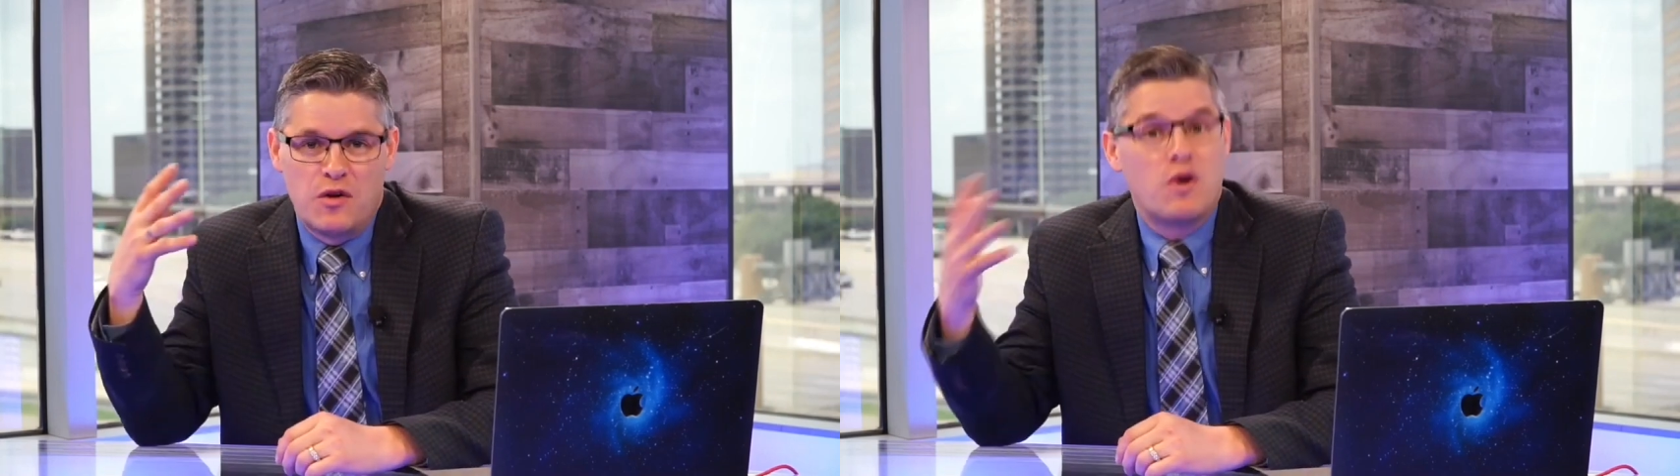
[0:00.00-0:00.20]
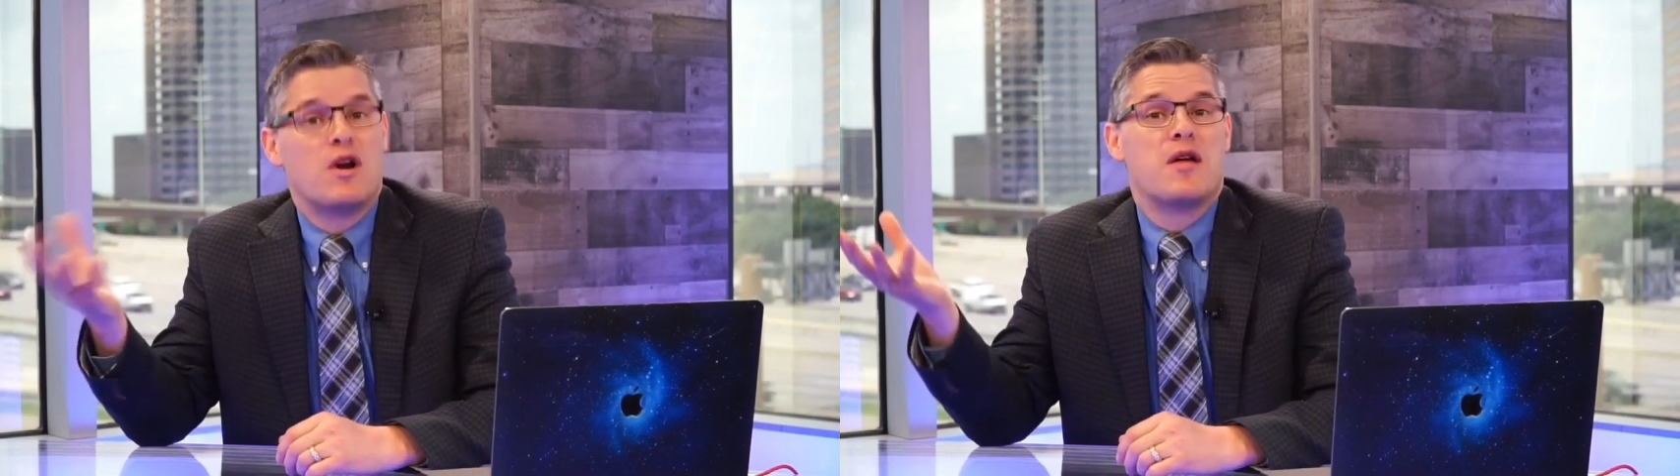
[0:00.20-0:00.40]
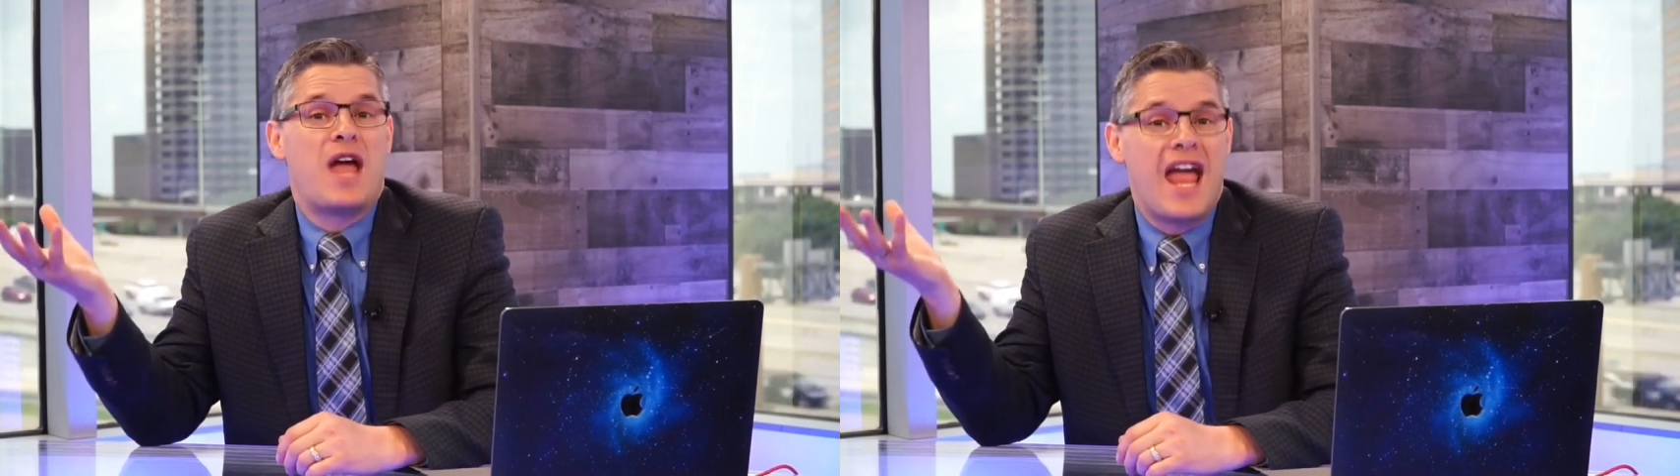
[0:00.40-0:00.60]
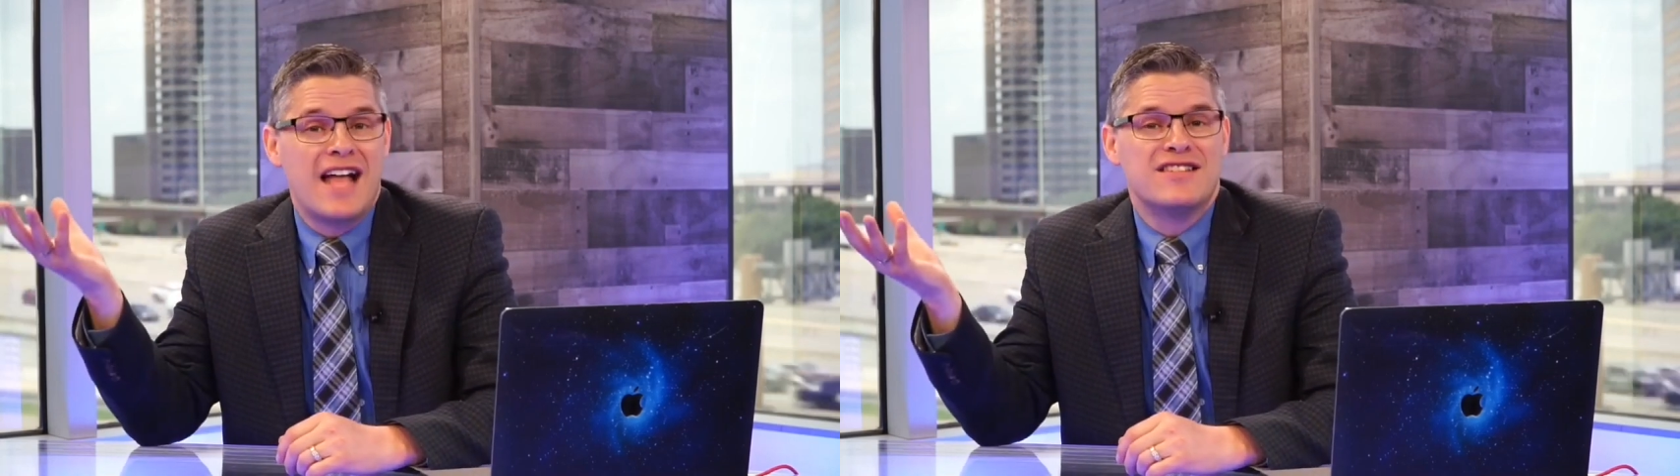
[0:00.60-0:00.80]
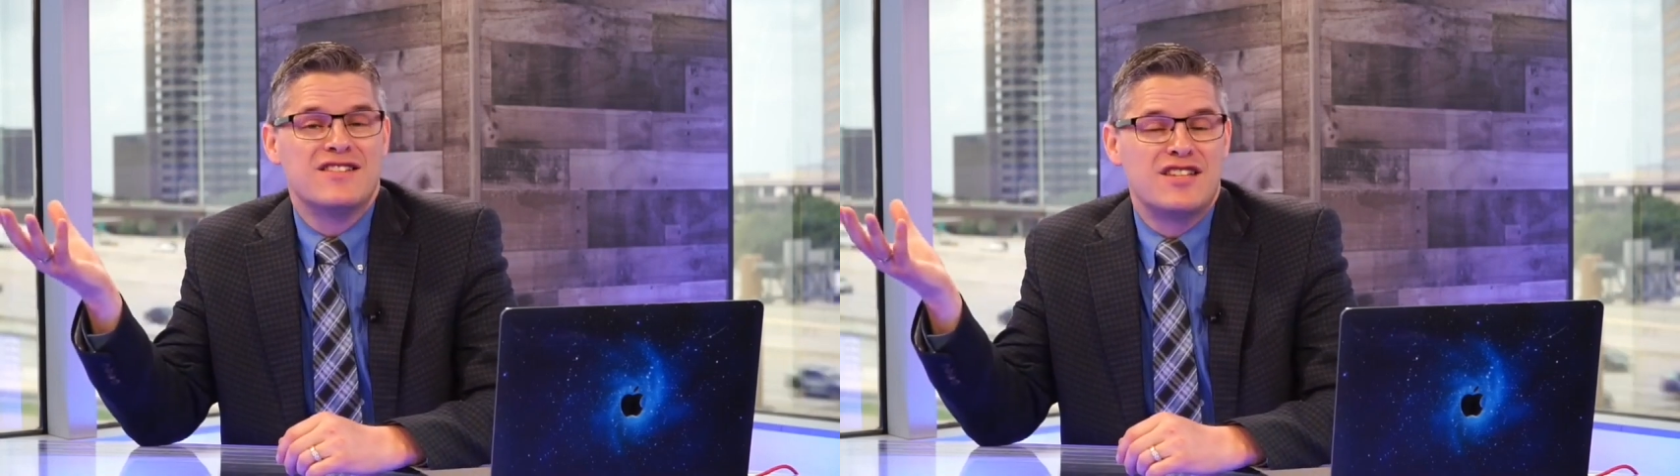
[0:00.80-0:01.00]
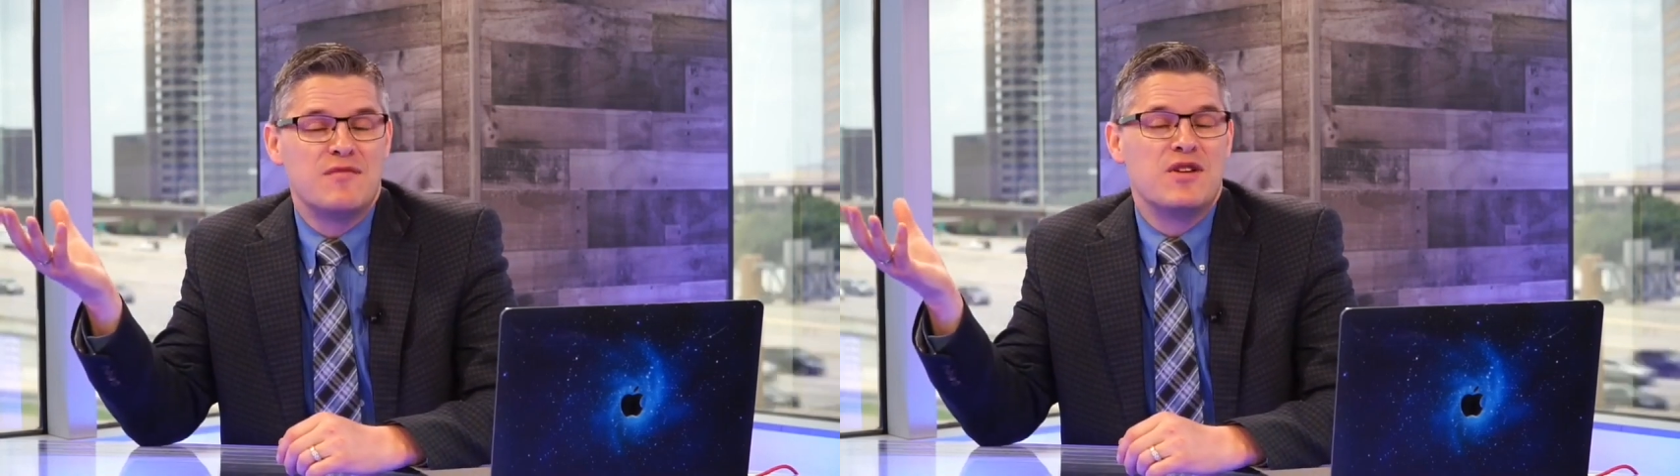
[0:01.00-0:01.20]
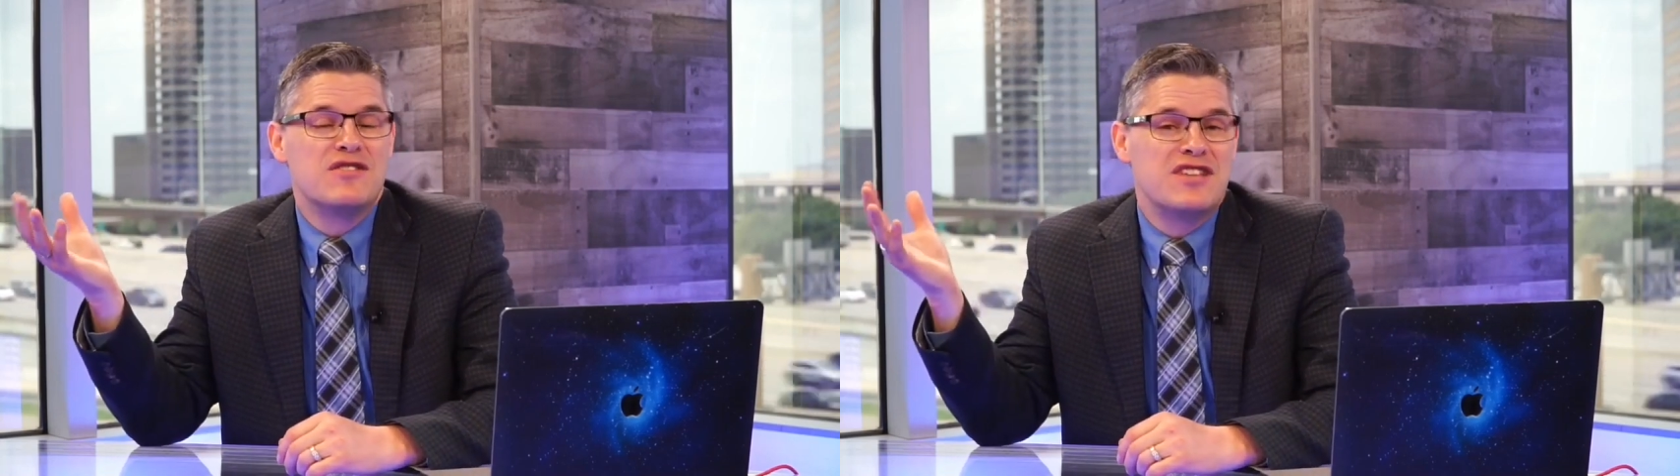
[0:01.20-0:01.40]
or enhances the immune